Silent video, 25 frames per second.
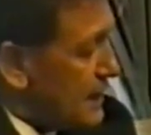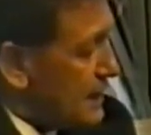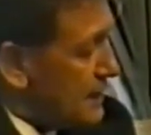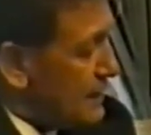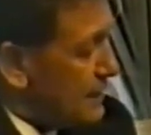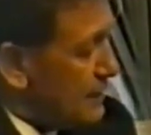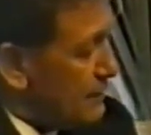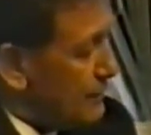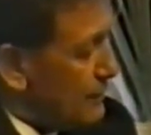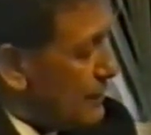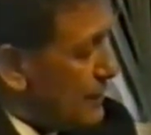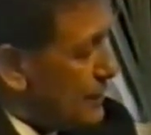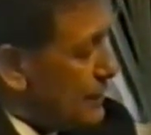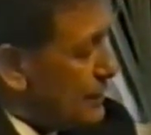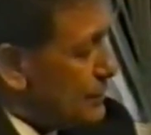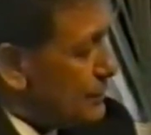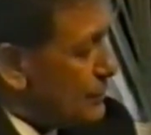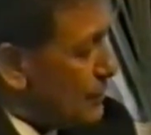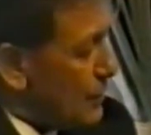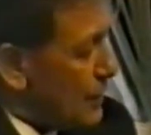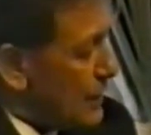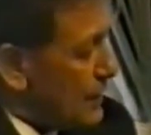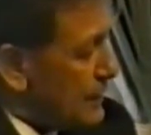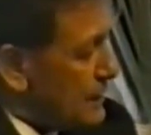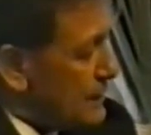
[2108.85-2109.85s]
and then when the
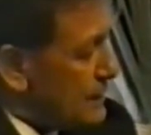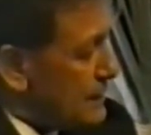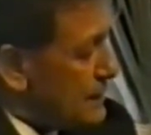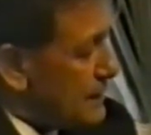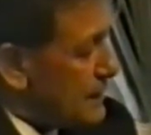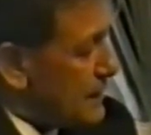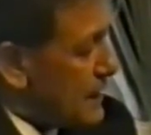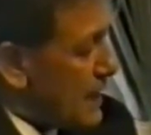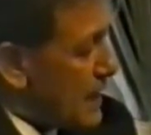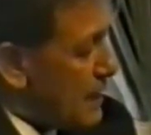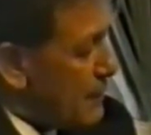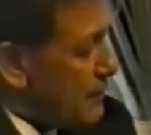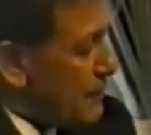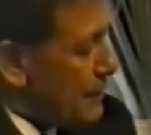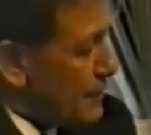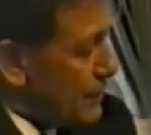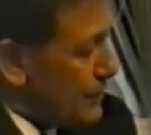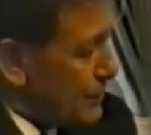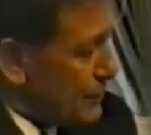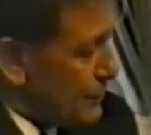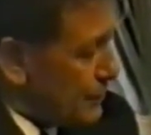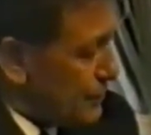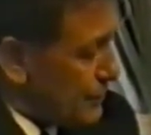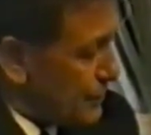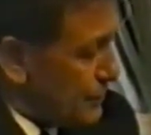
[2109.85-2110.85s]
scientist came
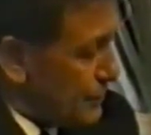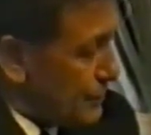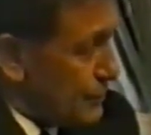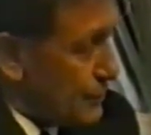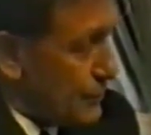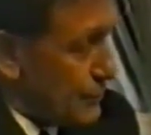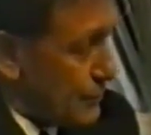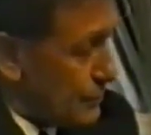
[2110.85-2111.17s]
into